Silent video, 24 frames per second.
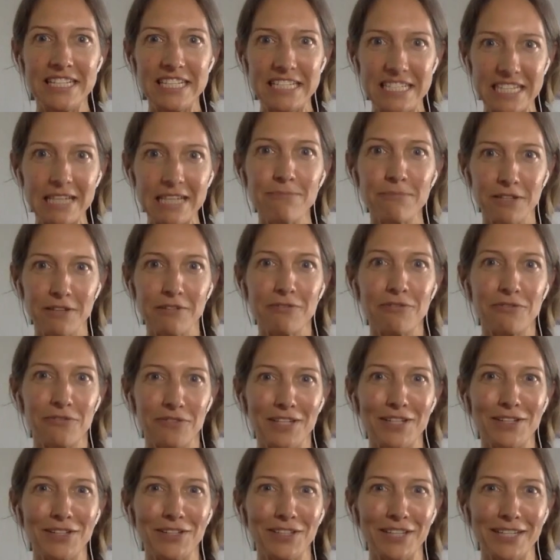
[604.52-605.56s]
deeply
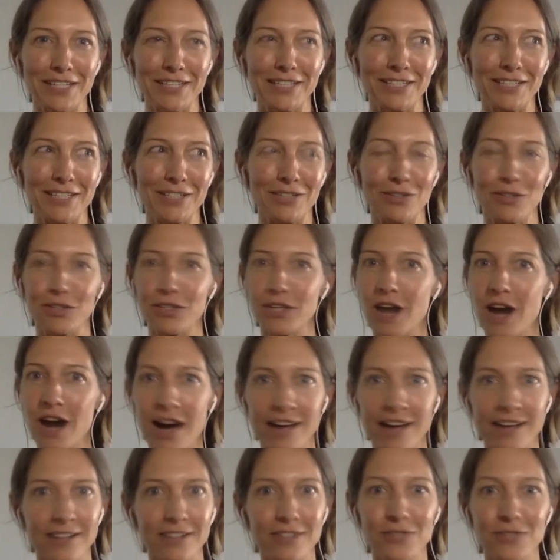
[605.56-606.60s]
feel that you're
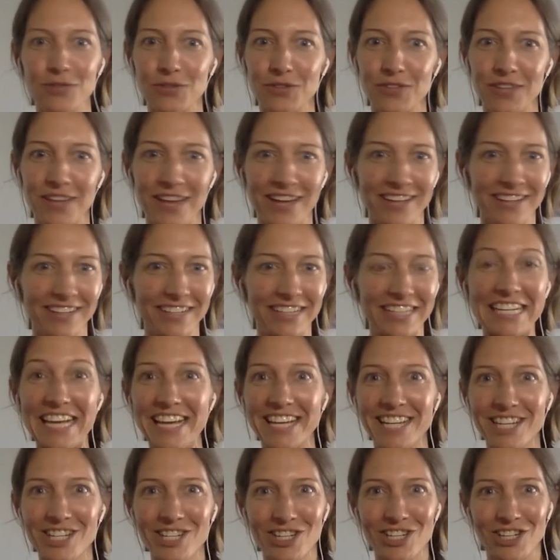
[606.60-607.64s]
guided, or that
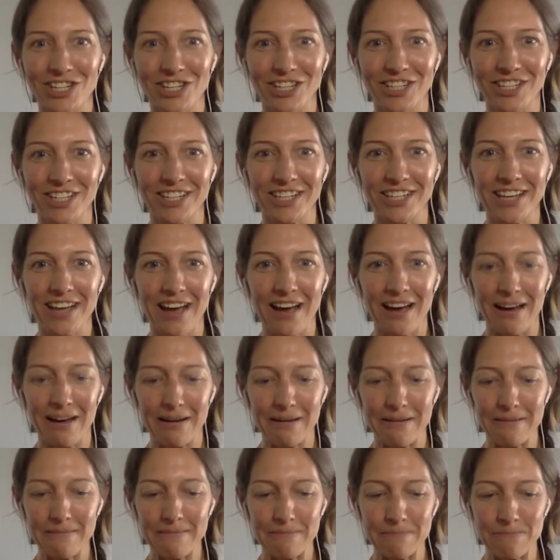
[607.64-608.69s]
connection
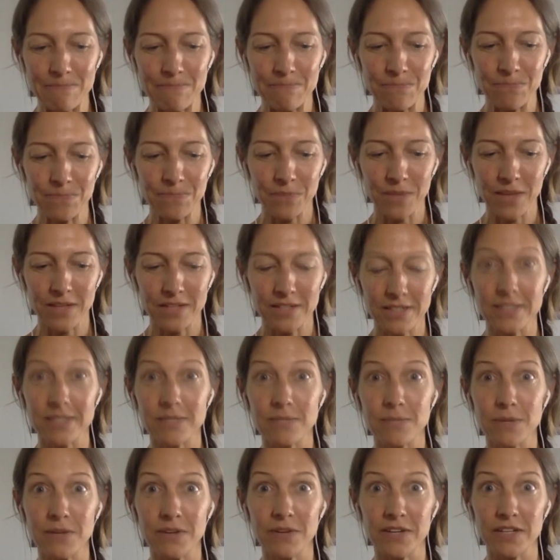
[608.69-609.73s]
to
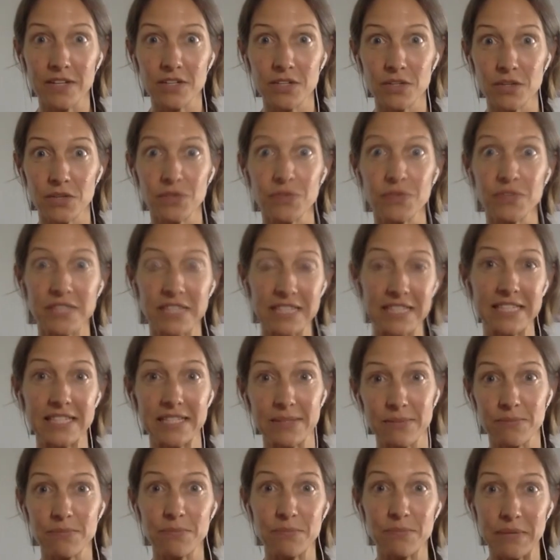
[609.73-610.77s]
spirit sort of
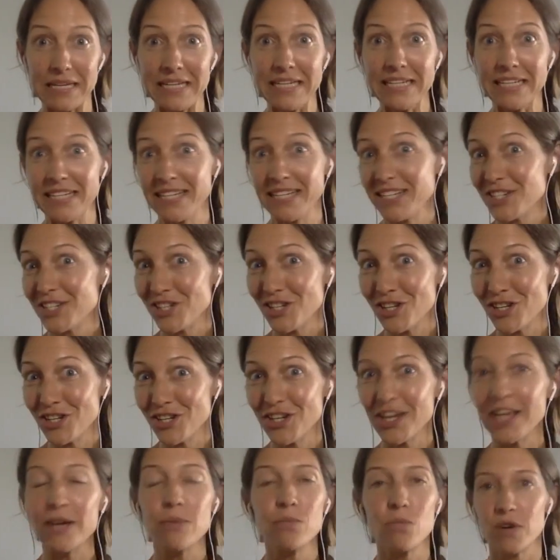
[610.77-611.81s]
speaking to
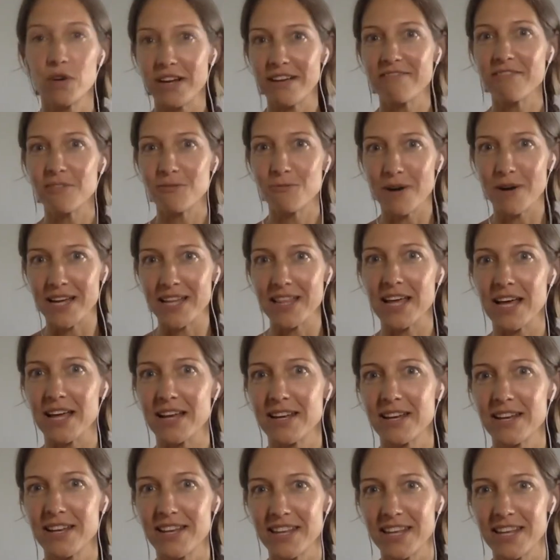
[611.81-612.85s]
you in whatever way that
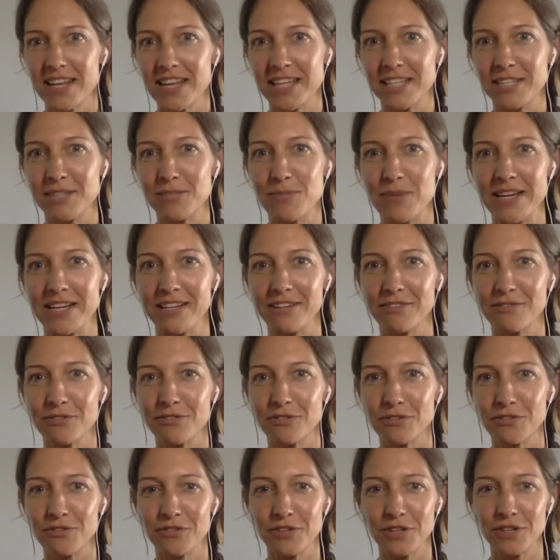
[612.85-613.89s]
is
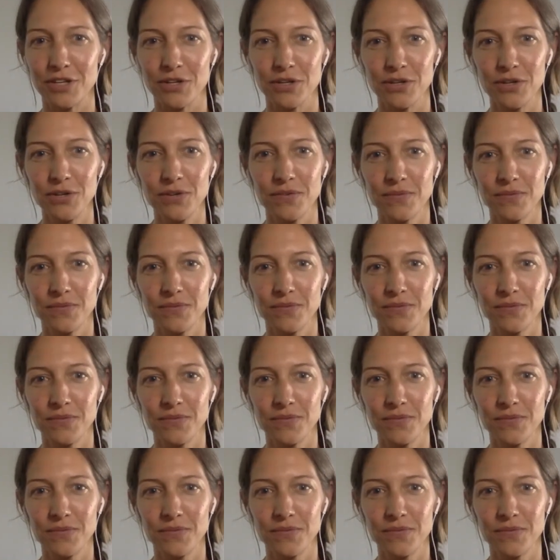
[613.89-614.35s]
meaningful for you?